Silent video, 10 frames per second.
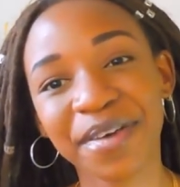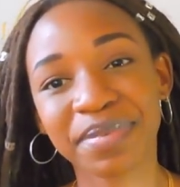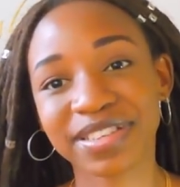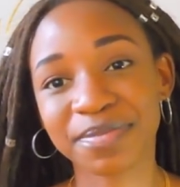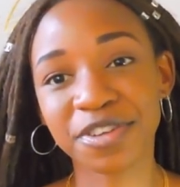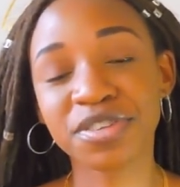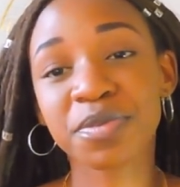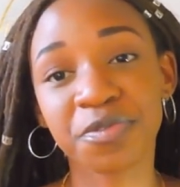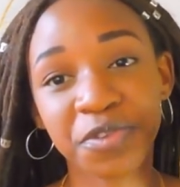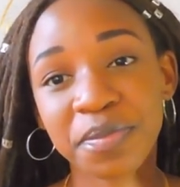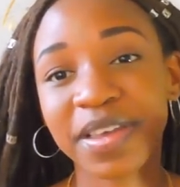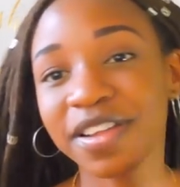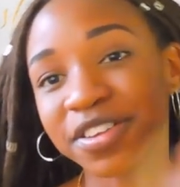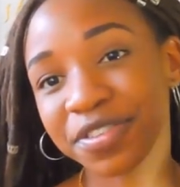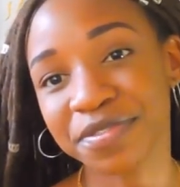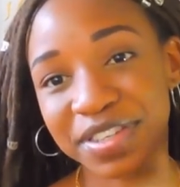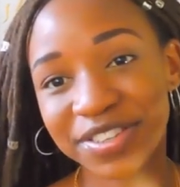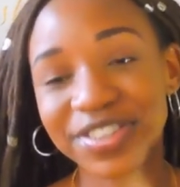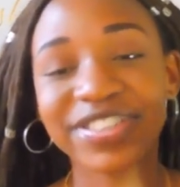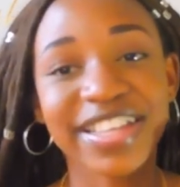But I'm going to be filming a lot of
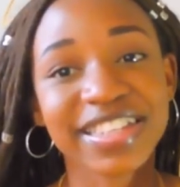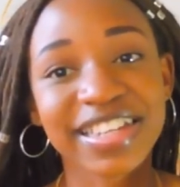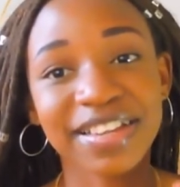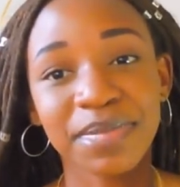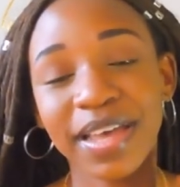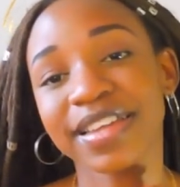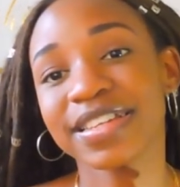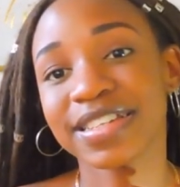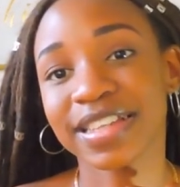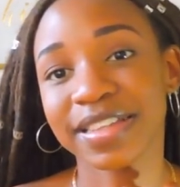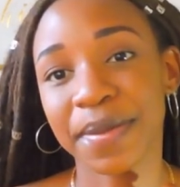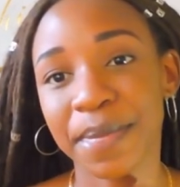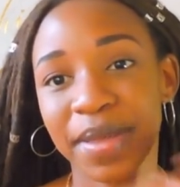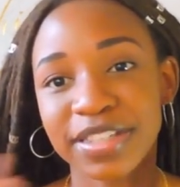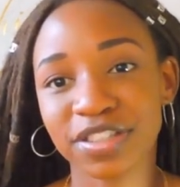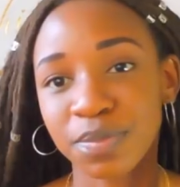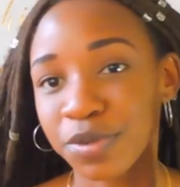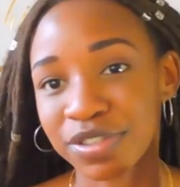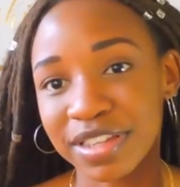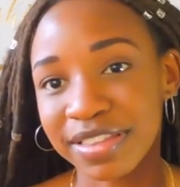videos, and then I'll be editing them and just
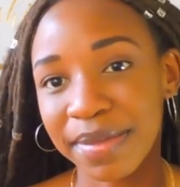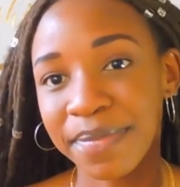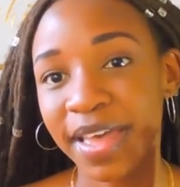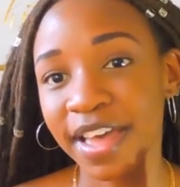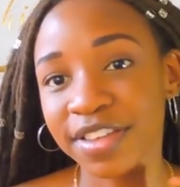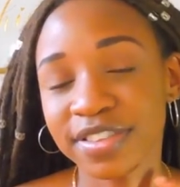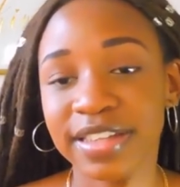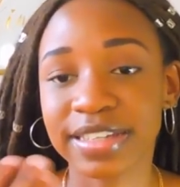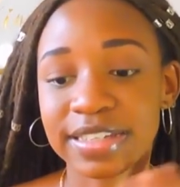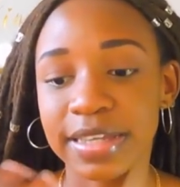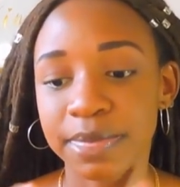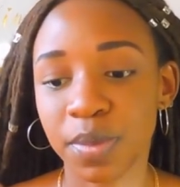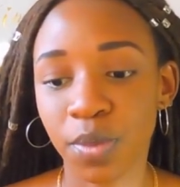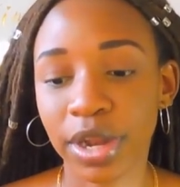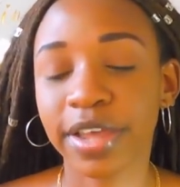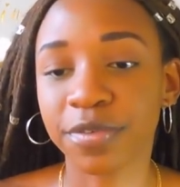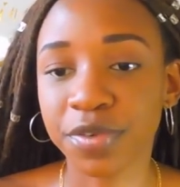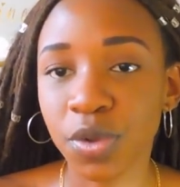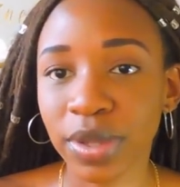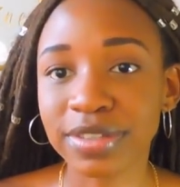posting them so that it can be more like
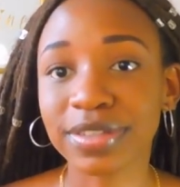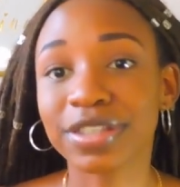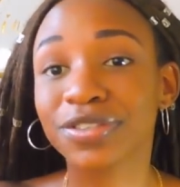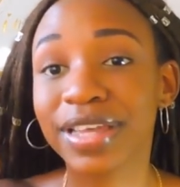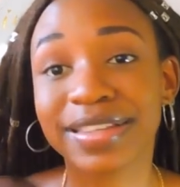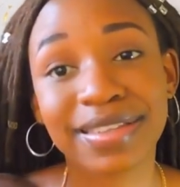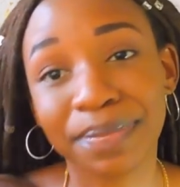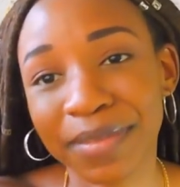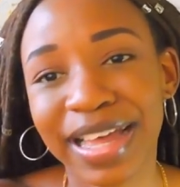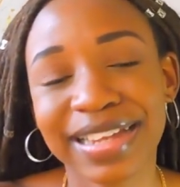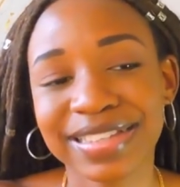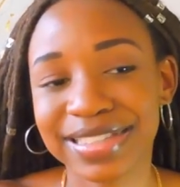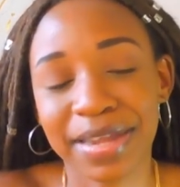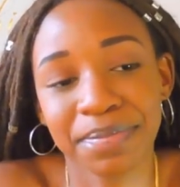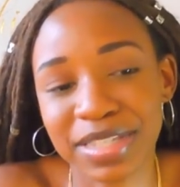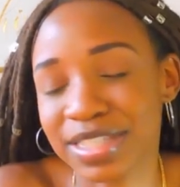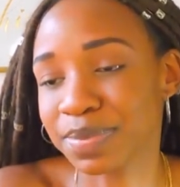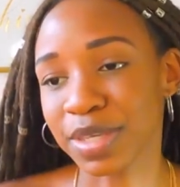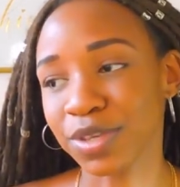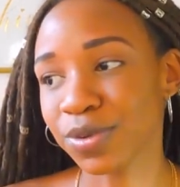frequent, so that you guys at least can miss
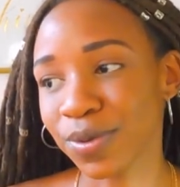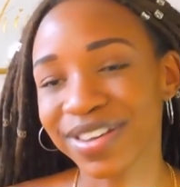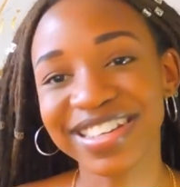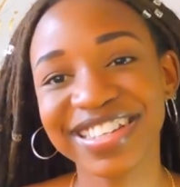me, you know.